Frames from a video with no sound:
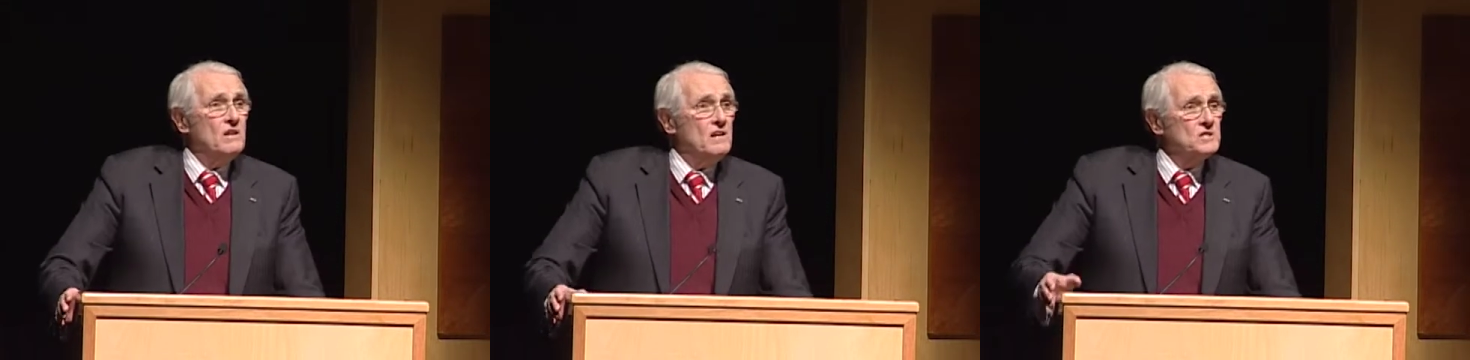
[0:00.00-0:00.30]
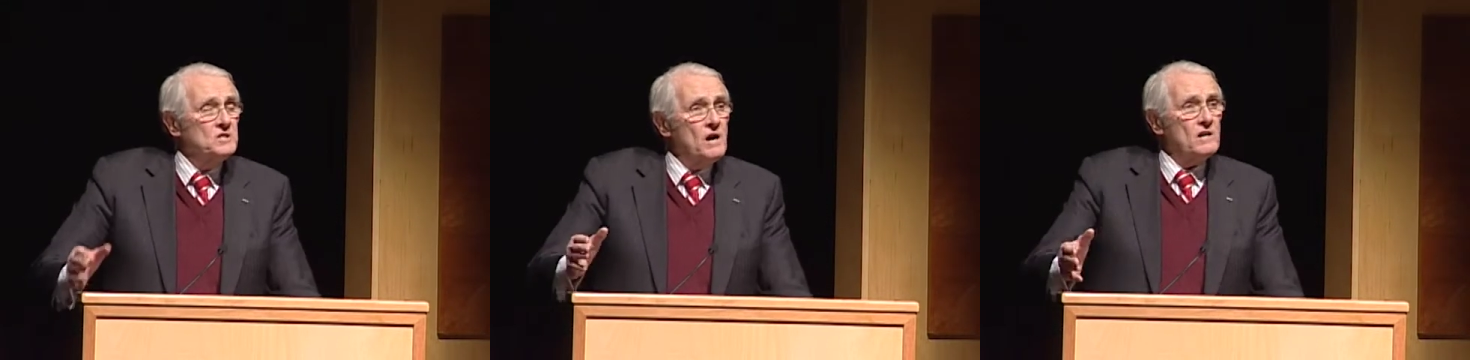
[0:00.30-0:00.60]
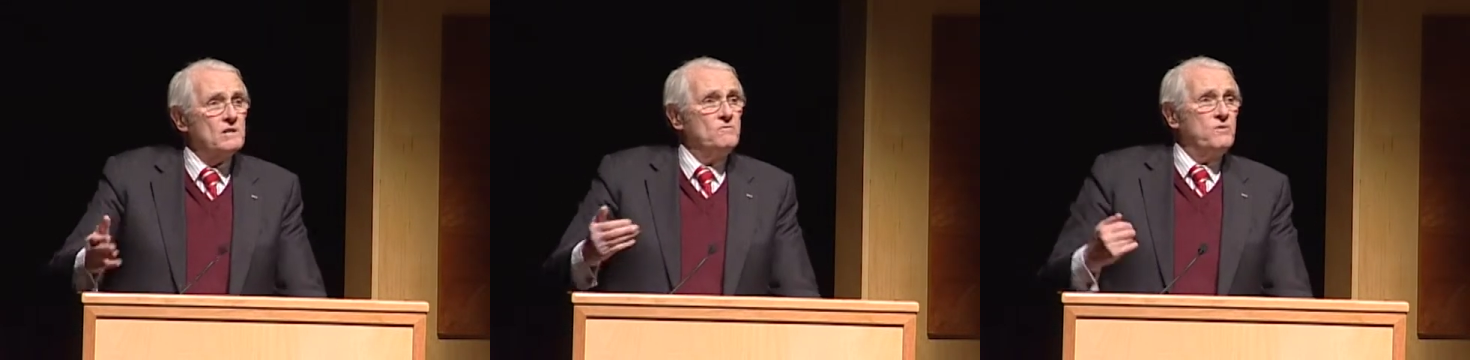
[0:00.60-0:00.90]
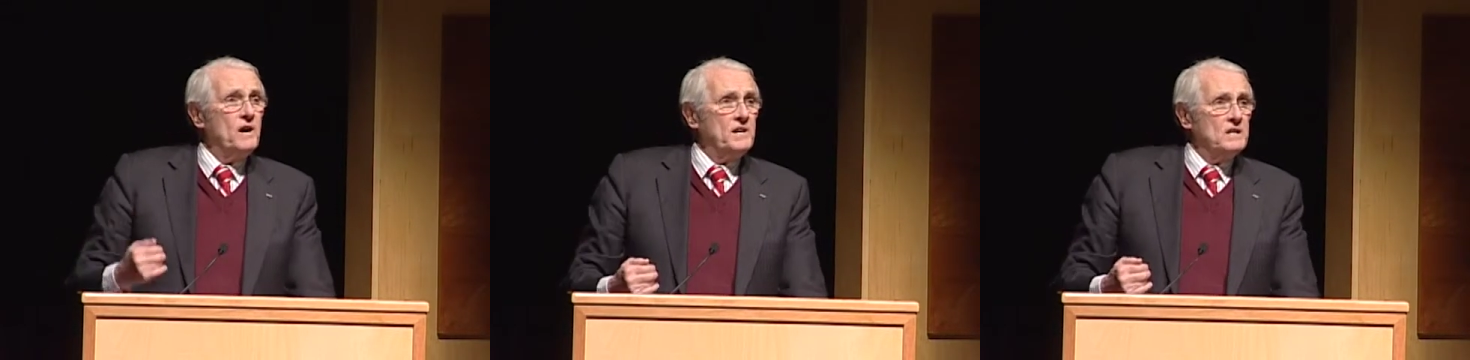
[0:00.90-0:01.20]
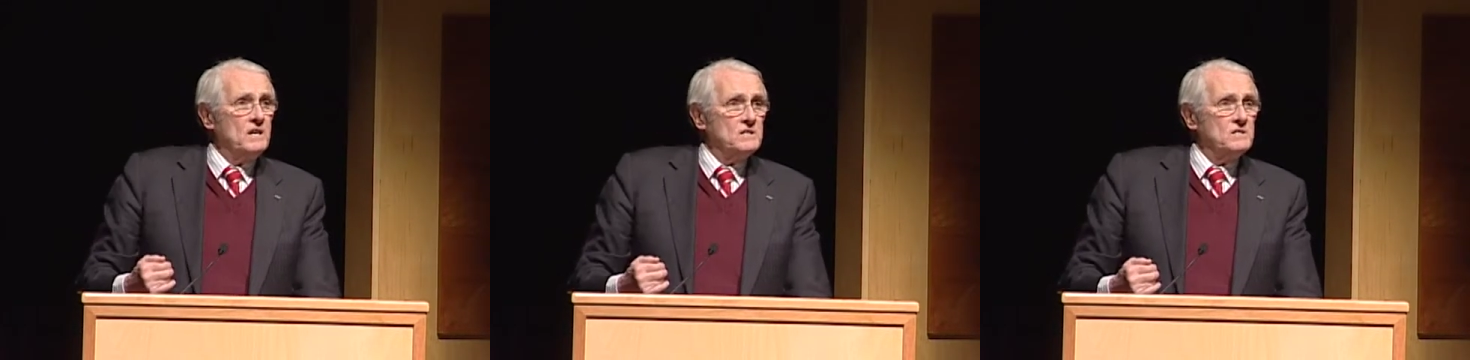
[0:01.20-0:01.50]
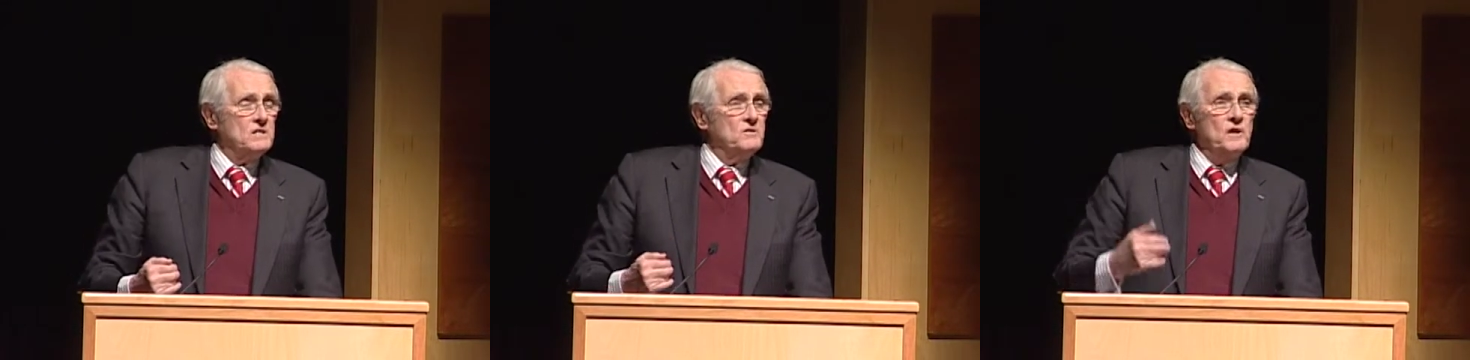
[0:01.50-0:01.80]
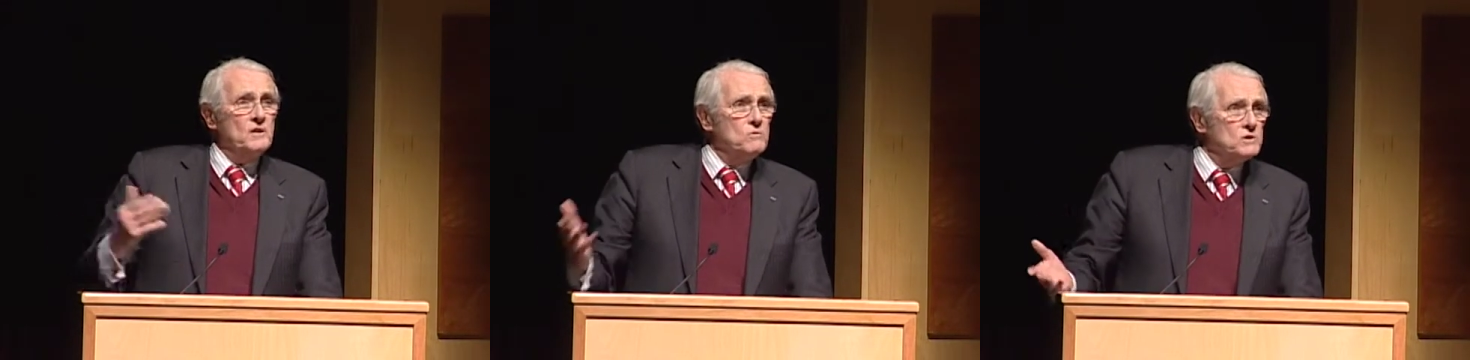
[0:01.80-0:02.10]
It's not confined to us.
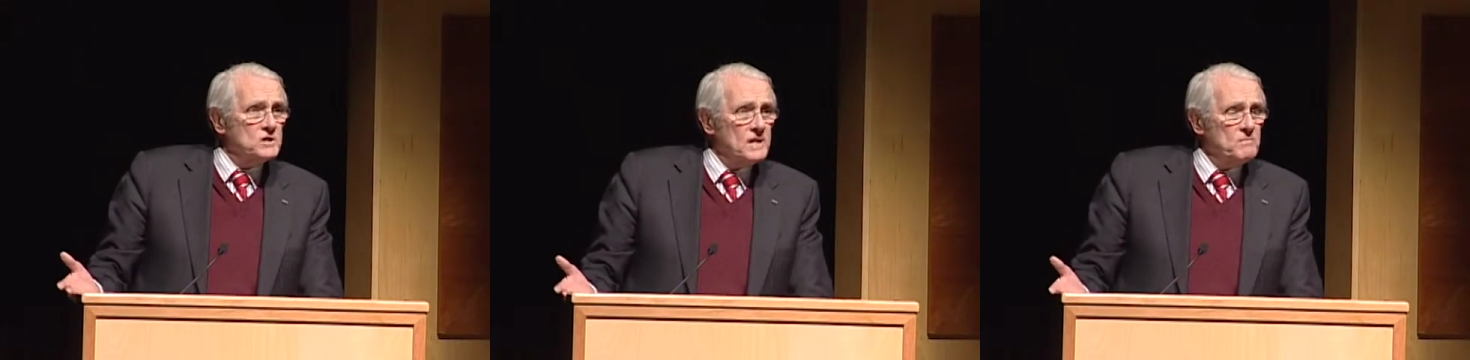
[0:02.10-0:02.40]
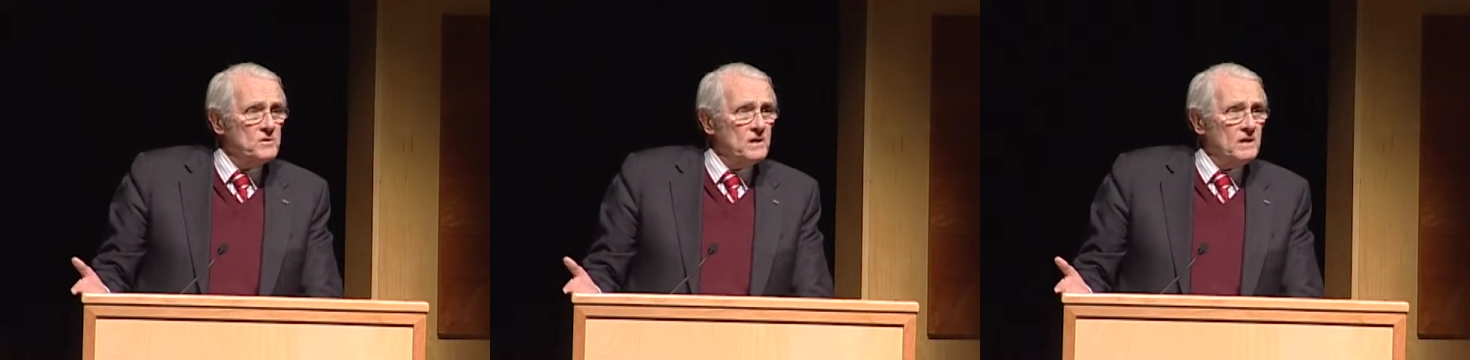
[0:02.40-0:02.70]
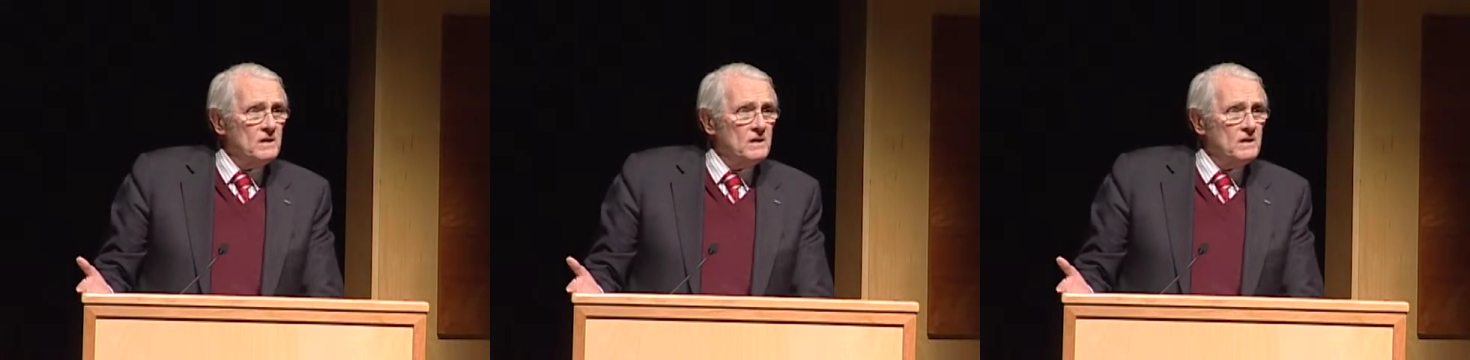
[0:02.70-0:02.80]
They do the same thing.